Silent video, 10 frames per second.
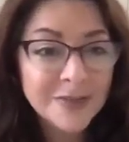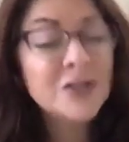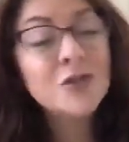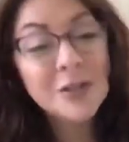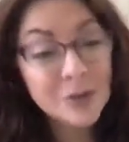The
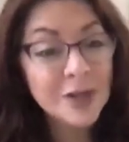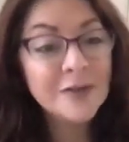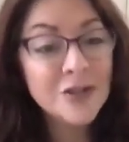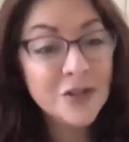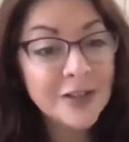truth is we have
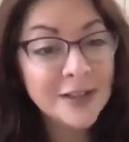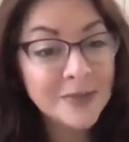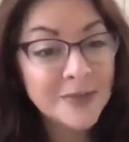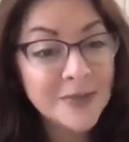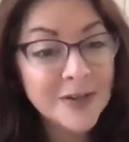
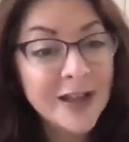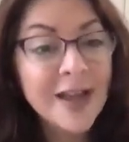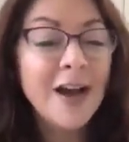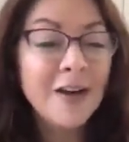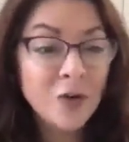eternity, right?
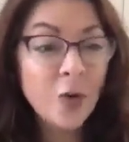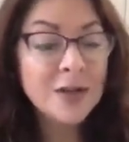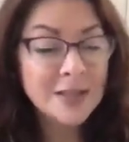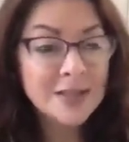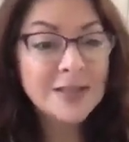Of
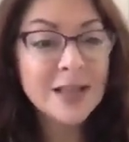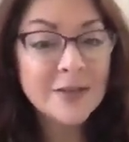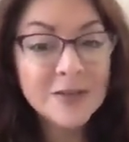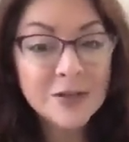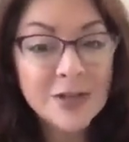course, in this
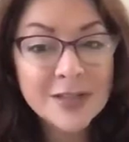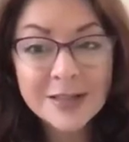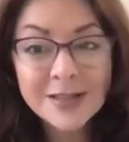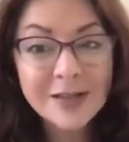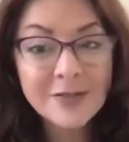life is Cris, in
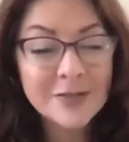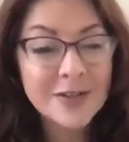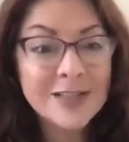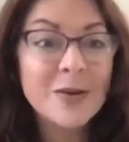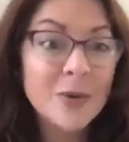this life is Vanessa.